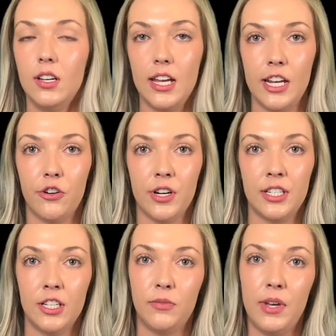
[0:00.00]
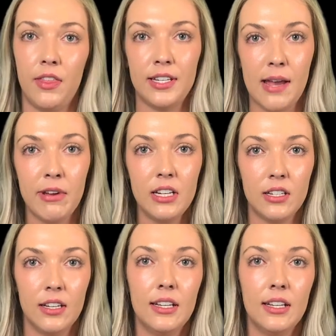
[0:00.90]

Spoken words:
increases with a debit,